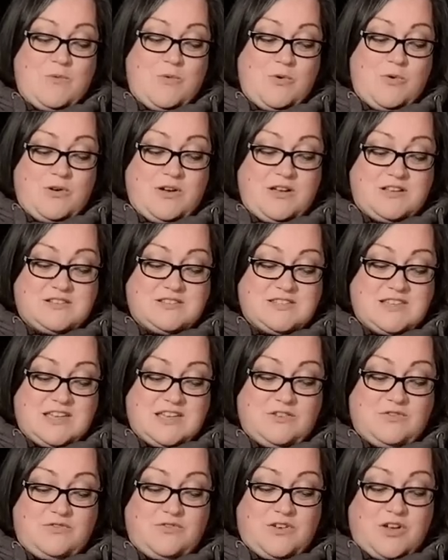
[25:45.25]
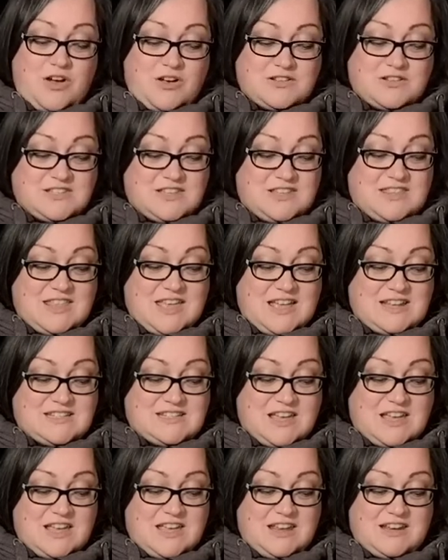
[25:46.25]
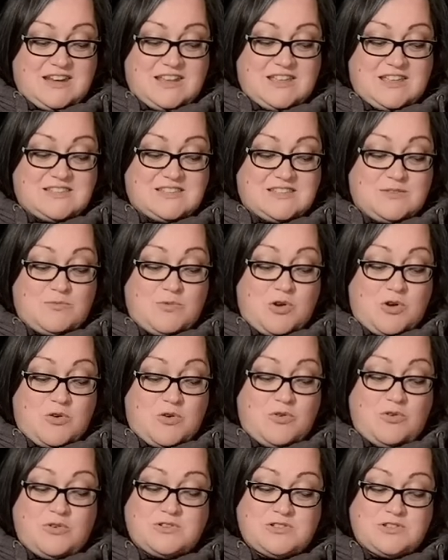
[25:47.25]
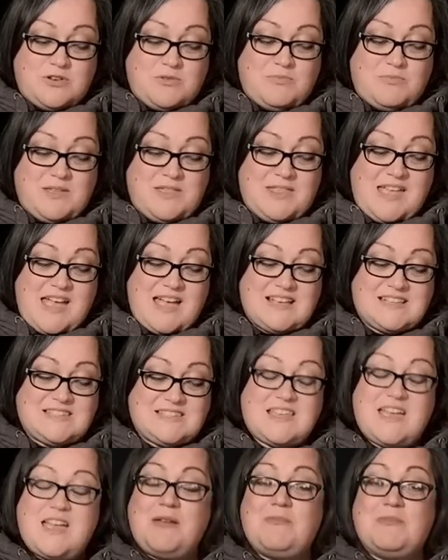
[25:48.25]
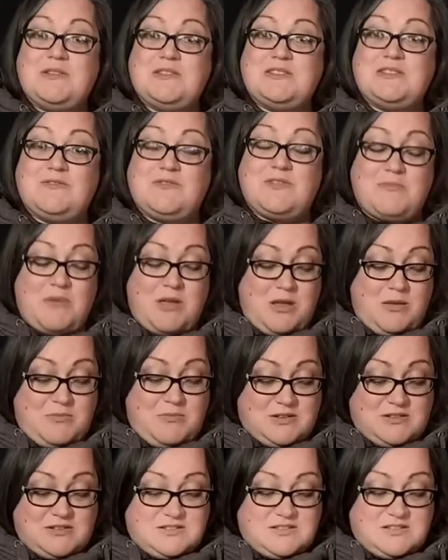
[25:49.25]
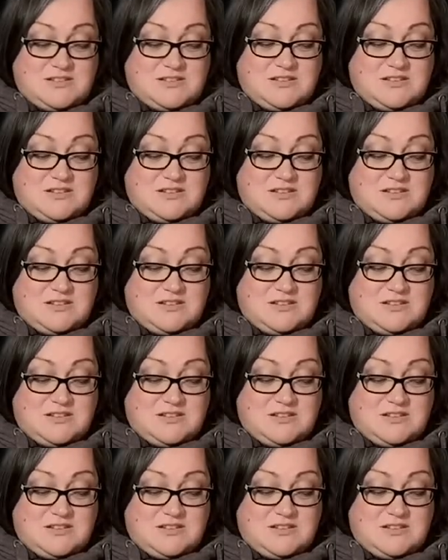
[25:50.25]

walkers had forgotten their tiredness and were caught up in the excitement of the moment.